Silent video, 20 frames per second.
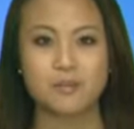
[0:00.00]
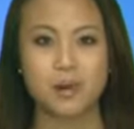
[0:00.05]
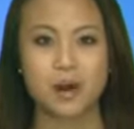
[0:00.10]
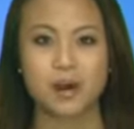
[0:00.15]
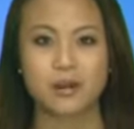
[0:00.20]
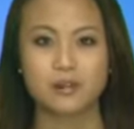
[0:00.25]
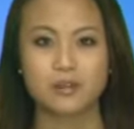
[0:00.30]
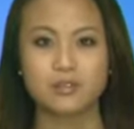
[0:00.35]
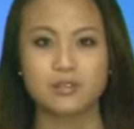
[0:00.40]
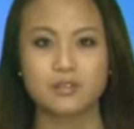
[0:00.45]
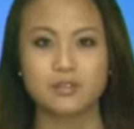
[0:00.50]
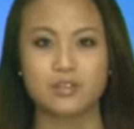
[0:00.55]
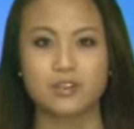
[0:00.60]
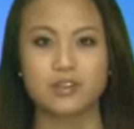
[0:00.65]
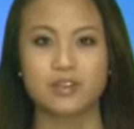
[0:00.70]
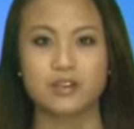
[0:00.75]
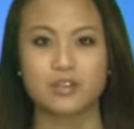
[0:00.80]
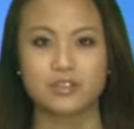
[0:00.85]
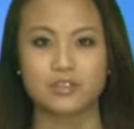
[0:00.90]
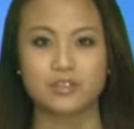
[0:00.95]
bottles of the
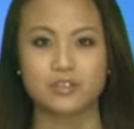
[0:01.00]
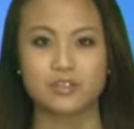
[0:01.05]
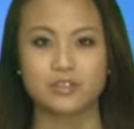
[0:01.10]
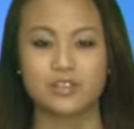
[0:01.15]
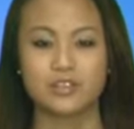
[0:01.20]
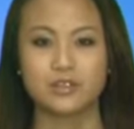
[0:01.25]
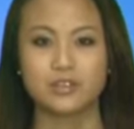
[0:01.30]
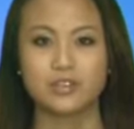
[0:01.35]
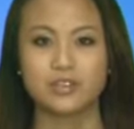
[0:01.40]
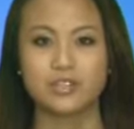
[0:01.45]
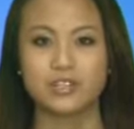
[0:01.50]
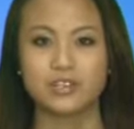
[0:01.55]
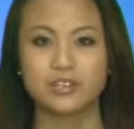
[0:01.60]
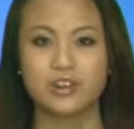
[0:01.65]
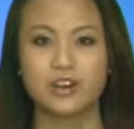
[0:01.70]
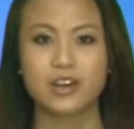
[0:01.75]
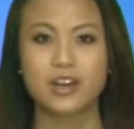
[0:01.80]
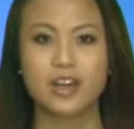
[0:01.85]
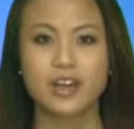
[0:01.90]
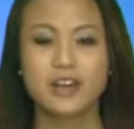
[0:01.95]
cholesterol-reducing
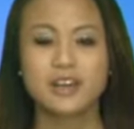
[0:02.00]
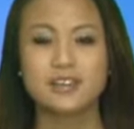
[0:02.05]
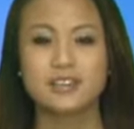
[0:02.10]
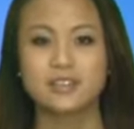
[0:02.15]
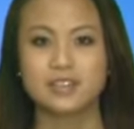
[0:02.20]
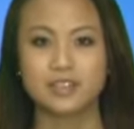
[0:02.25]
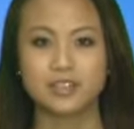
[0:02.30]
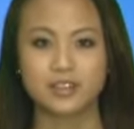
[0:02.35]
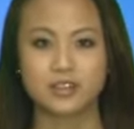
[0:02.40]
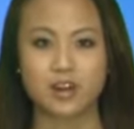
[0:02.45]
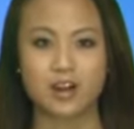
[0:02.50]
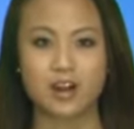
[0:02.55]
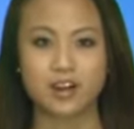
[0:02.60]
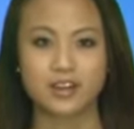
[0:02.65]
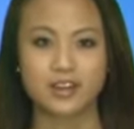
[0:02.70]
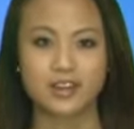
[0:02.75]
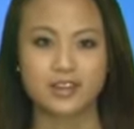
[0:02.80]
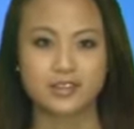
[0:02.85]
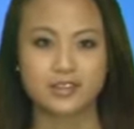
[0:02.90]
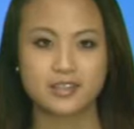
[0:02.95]
drug since
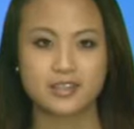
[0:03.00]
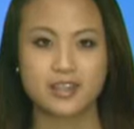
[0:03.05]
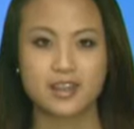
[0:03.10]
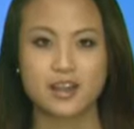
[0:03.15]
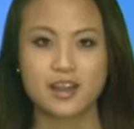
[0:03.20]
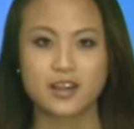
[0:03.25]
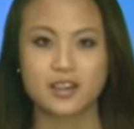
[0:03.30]
August.